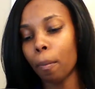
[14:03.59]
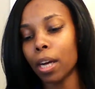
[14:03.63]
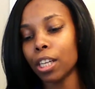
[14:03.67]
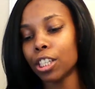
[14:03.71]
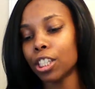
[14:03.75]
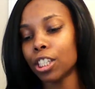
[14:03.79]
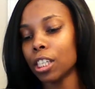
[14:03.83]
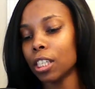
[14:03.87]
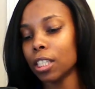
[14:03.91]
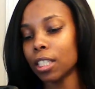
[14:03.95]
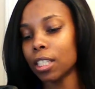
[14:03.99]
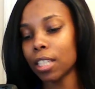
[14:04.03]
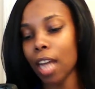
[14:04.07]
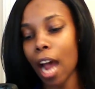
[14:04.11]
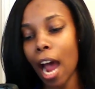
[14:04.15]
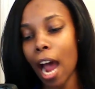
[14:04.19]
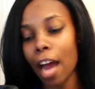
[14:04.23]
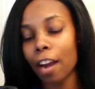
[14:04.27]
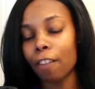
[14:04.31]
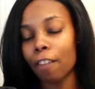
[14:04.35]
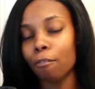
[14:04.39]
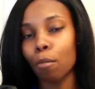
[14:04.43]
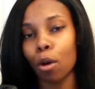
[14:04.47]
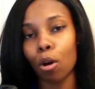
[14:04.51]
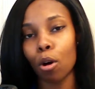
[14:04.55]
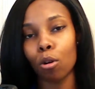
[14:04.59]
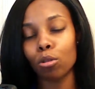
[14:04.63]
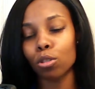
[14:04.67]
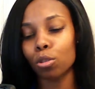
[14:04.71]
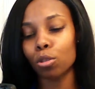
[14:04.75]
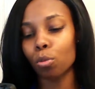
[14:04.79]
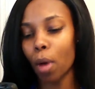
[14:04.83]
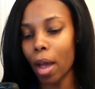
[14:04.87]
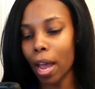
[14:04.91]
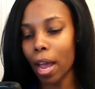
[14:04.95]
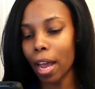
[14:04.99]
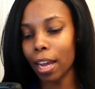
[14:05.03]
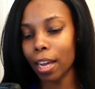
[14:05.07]
but she's tired of Mo's
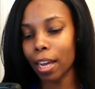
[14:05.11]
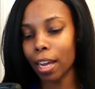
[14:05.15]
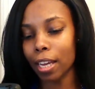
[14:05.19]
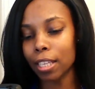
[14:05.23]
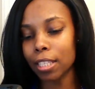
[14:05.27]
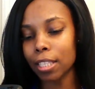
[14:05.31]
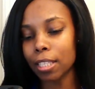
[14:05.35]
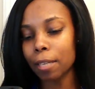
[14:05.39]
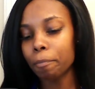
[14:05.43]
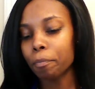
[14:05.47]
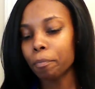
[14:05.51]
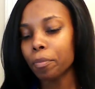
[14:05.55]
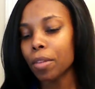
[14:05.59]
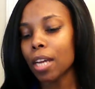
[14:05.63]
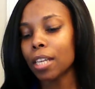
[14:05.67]
ways.